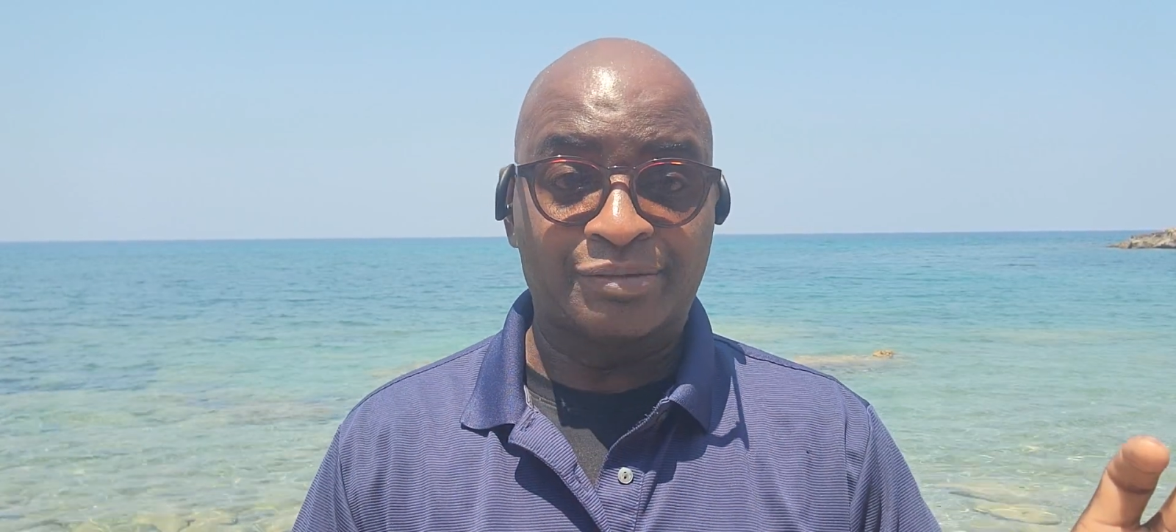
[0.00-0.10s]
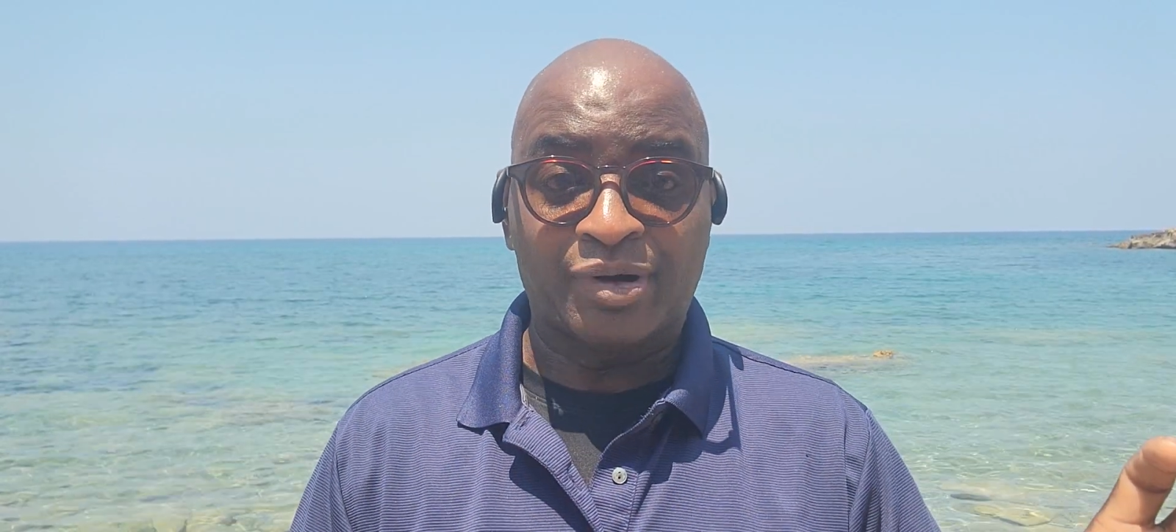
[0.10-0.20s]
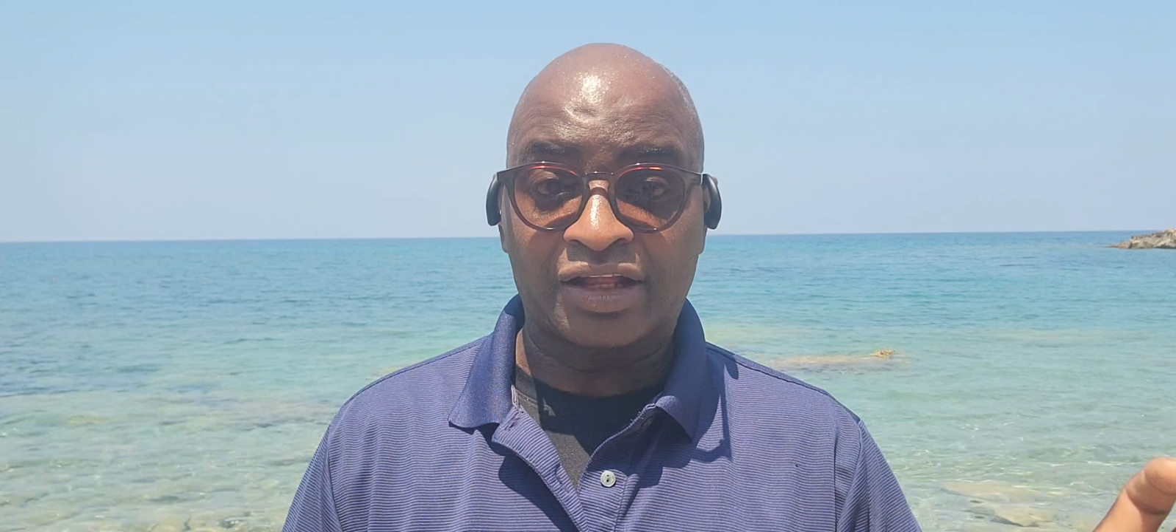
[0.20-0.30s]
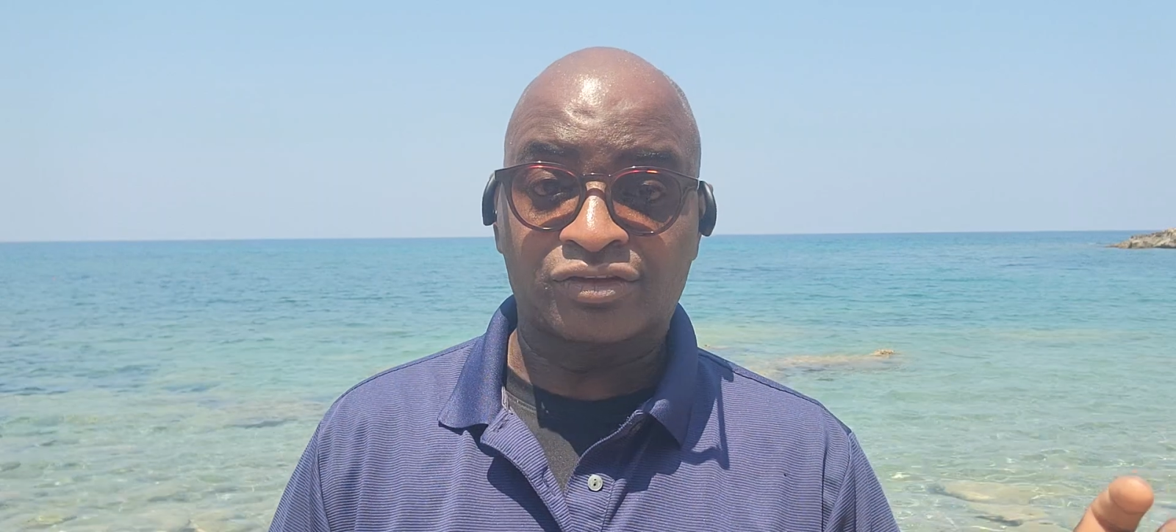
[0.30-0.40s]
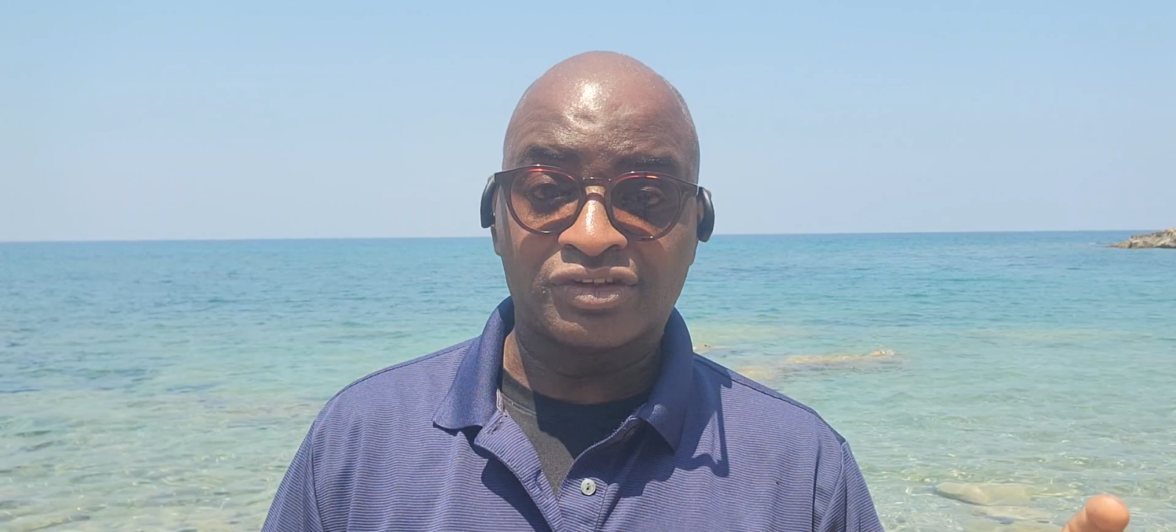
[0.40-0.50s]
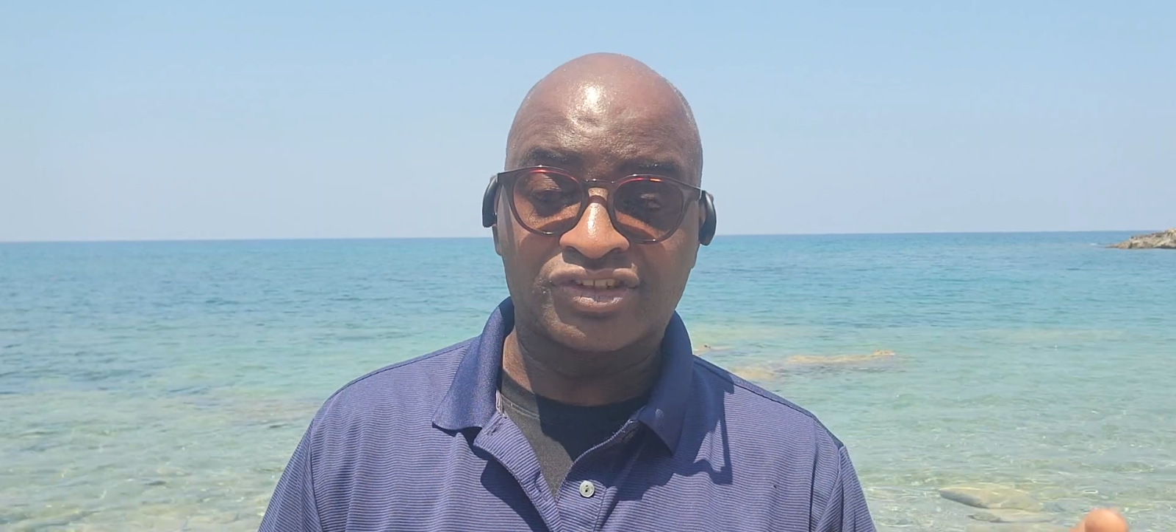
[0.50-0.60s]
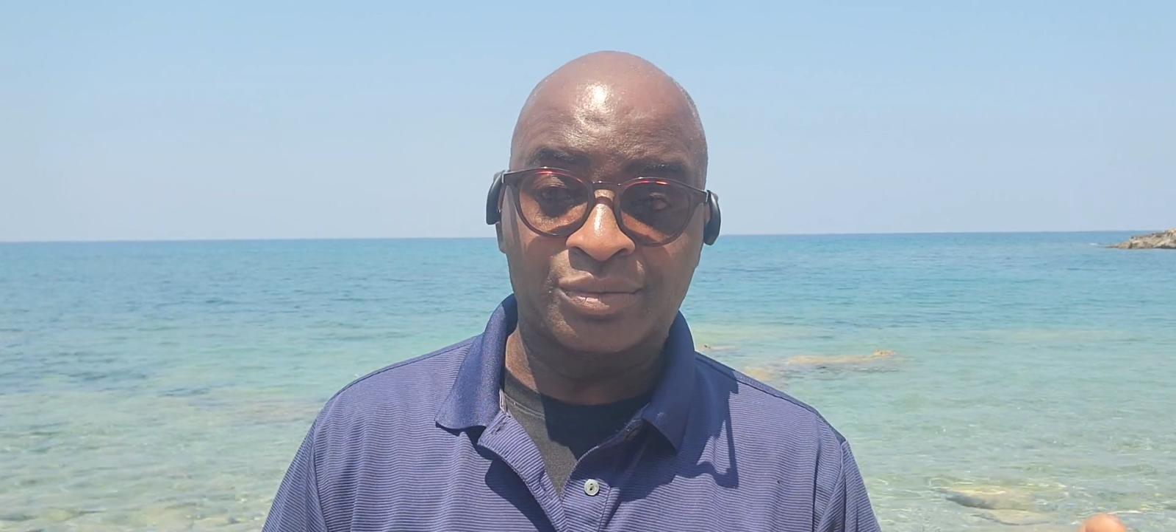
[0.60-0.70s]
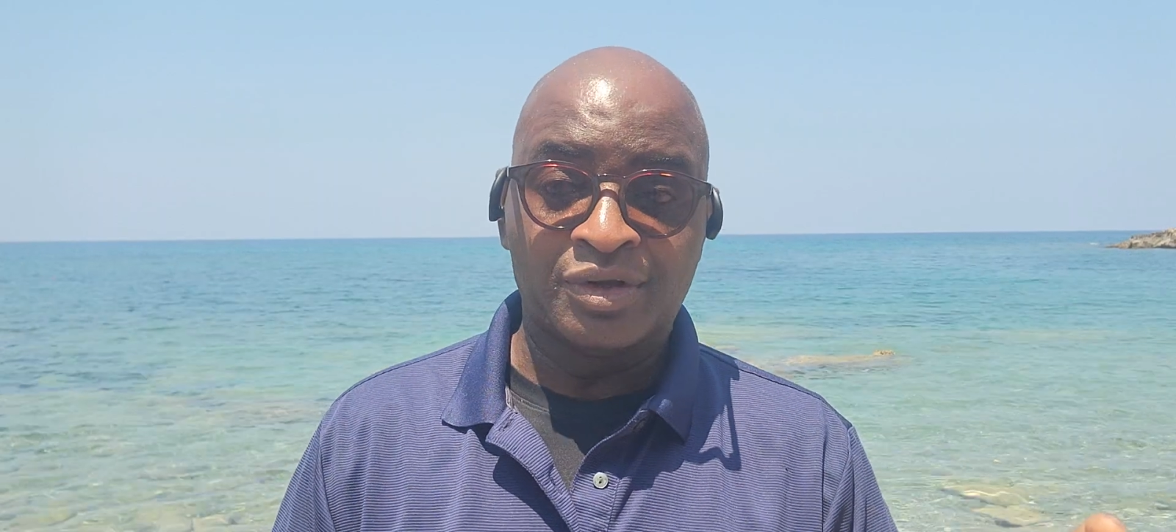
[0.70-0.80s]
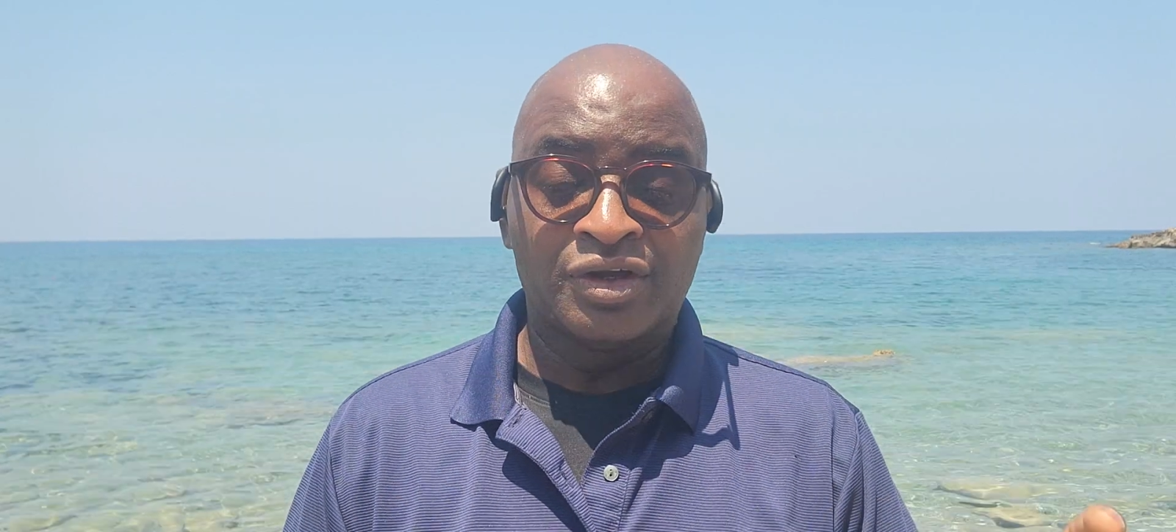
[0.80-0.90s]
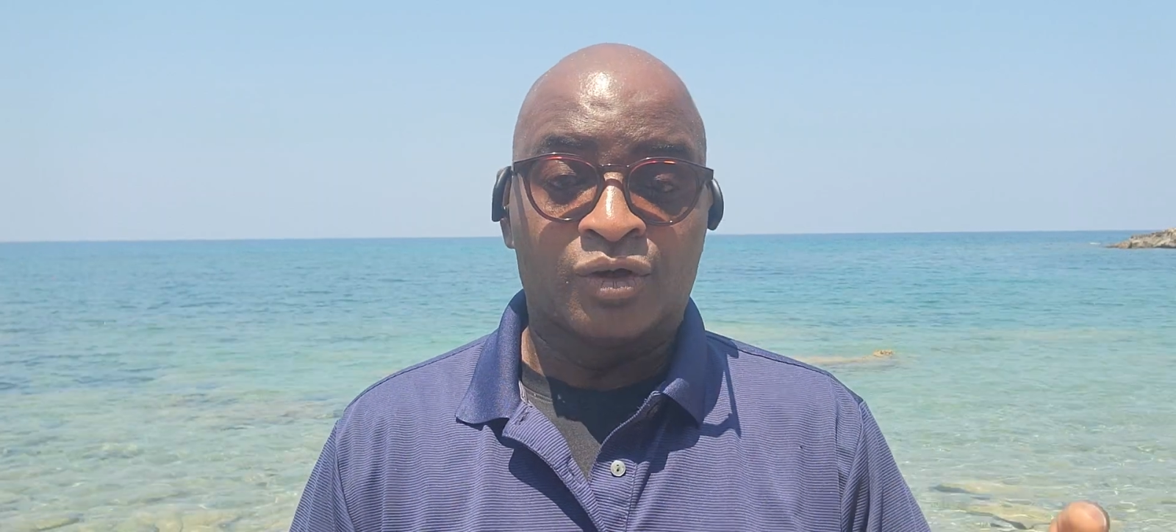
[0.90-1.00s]

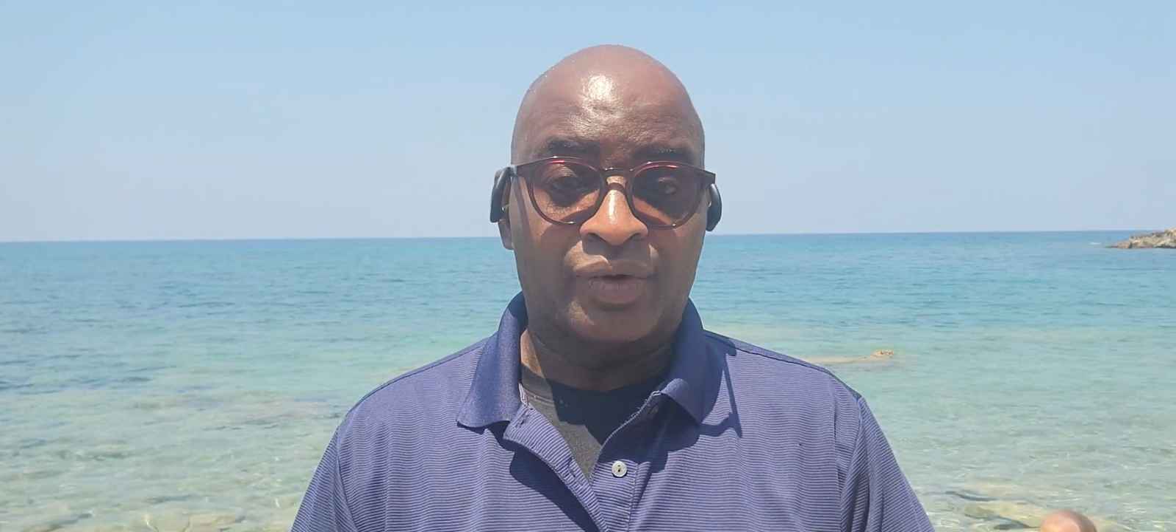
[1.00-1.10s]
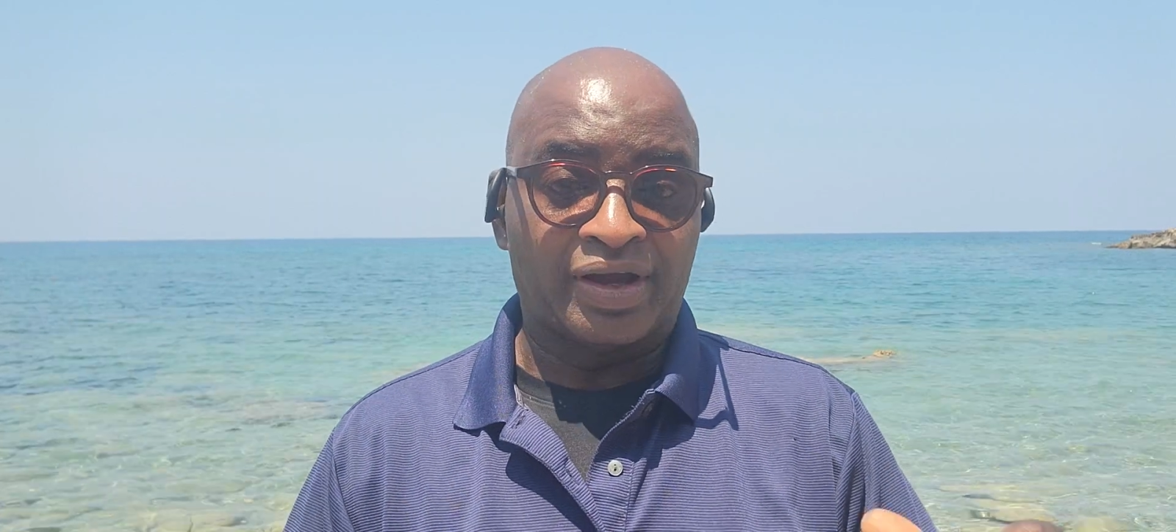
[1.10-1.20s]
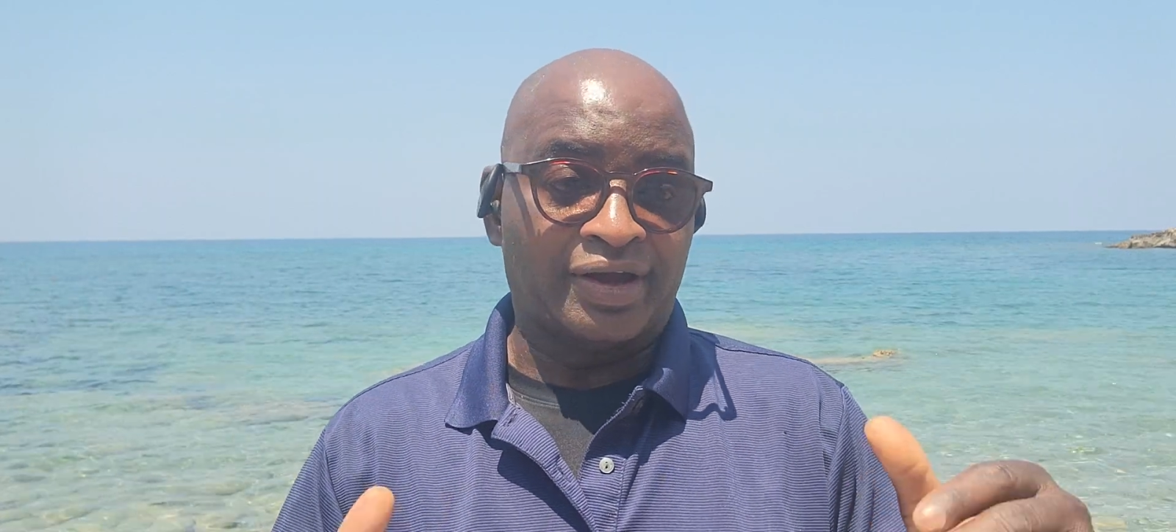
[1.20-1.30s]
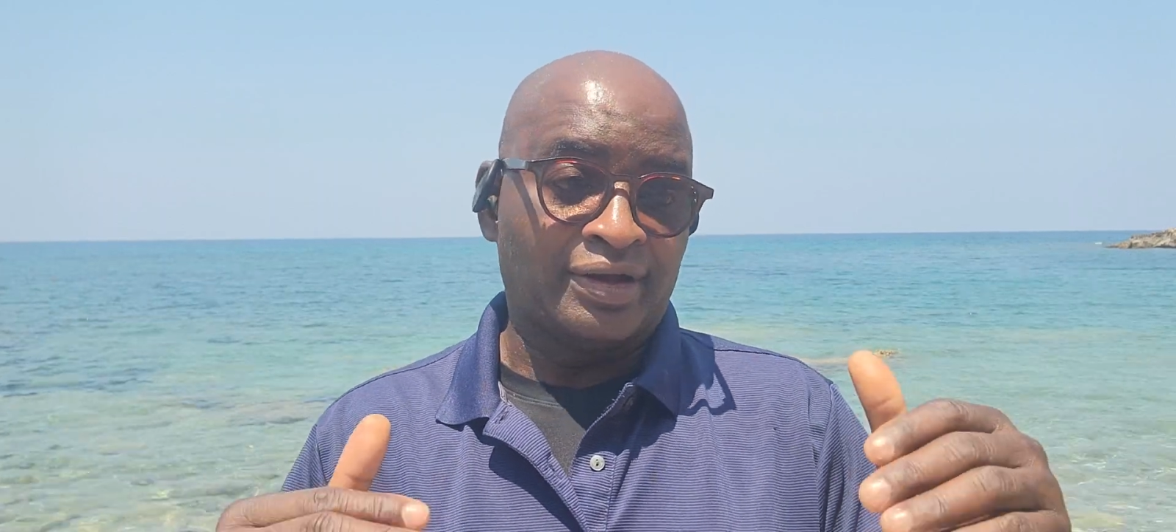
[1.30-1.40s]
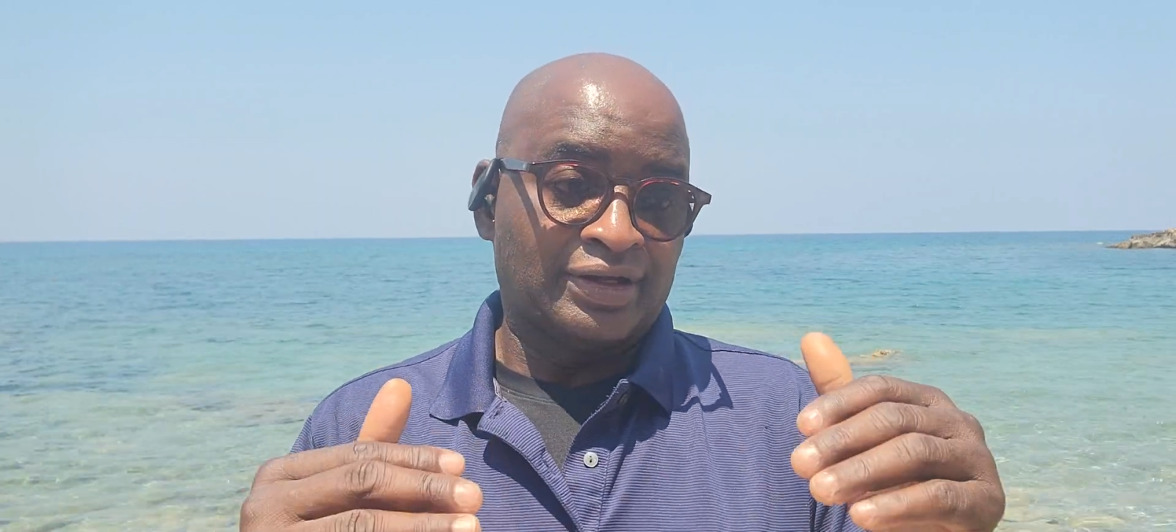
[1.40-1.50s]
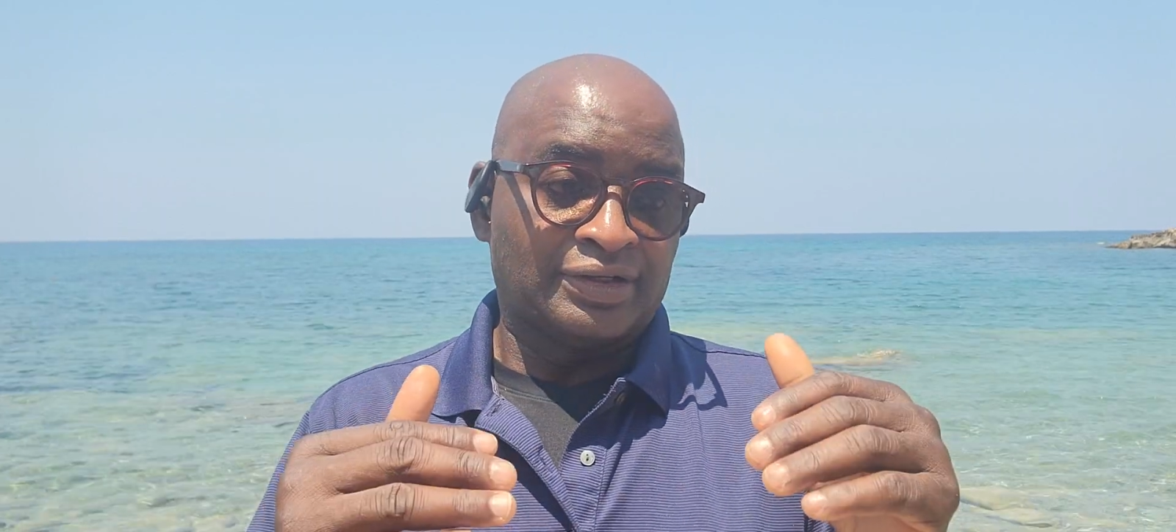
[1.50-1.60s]
partnership where